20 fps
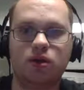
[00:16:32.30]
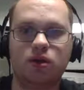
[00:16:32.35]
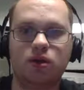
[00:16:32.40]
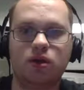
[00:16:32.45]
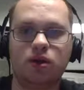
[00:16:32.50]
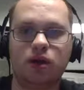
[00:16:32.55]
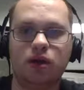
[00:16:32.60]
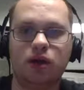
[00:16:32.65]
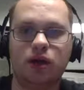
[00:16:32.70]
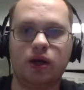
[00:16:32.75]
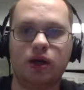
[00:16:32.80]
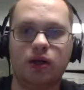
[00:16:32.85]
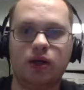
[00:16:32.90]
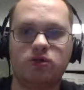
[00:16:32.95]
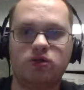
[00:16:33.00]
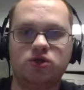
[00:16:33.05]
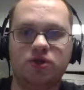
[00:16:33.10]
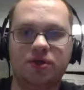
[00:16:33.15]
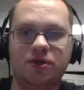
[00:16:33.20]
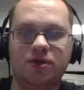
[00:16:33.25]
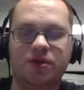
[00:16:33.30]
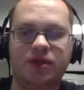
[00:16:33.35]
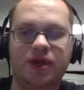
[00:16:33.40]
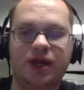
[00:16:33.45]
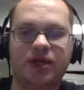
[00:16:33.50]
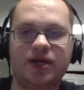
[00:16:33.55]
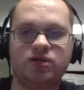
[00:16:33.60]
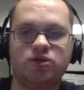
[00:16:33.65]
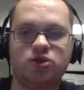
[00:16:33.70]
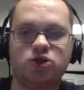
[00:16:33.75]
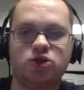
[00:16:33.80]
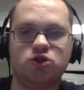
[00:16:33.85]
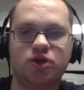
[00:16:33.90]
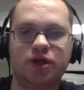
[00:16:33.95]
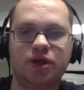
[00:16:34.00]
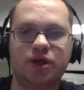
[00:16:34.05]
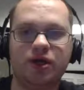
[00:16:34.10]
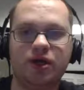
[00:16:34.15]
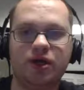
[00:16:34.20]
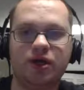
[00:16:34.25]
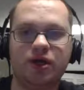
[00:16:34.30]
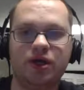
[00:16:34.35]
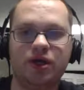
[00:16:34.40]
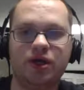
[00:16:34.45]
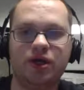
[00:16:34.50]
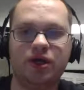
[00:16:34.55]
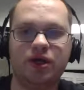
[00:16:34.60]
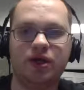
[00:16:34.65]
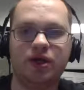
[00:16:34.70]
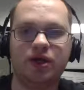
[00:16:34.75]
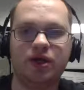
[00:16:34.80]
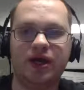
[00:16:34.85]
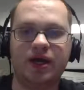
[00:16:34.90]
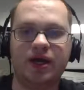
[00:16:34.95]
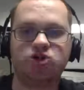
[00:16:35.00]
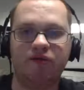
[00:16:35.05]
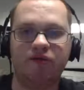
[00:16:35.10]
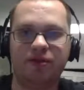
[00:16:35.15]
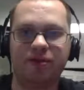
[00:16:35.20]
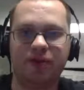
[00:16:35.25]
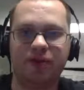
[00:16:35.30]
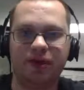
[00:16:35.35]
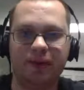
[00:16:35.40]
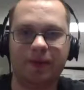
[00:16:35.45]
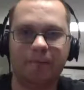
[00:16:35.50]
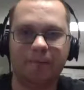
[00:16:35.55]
Do I think the Nats are tricking and not showing everything?